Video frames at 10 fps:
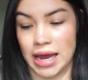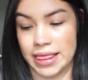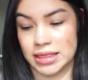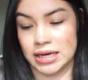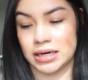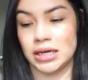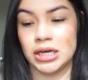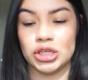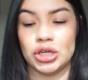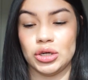and then,
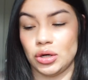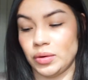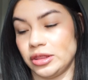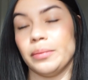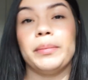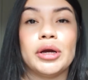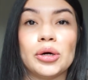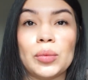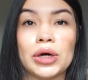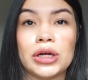you know, in the
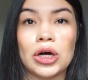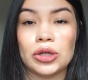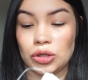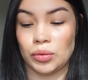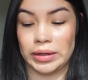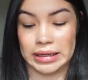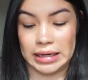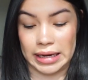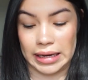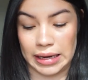bigger one, I'll throw in
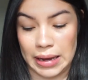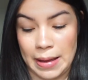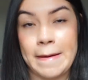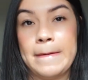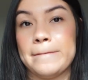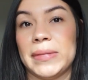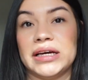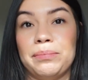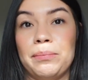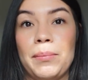like
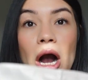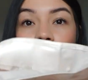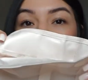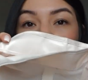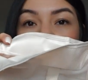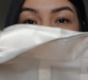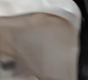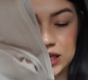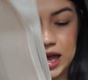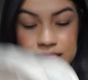my
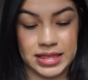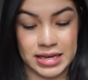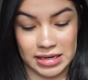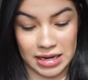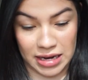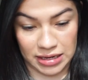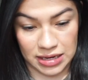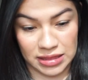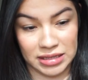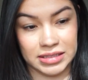bottoms, and then
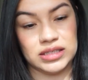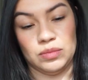like in this